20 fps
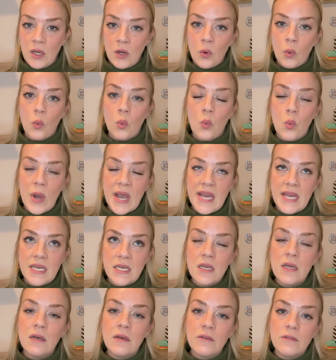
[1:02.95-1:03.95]

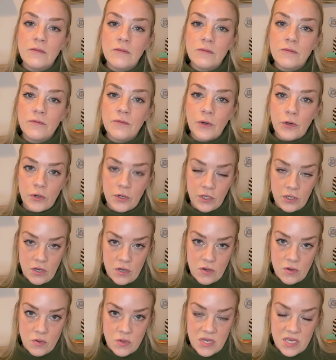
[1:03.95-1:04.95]
When
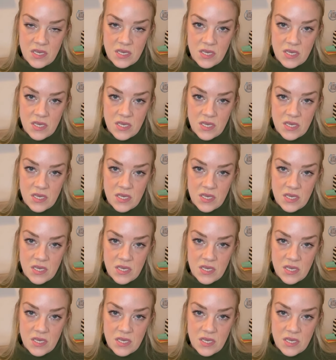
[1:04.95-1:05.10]
vertigo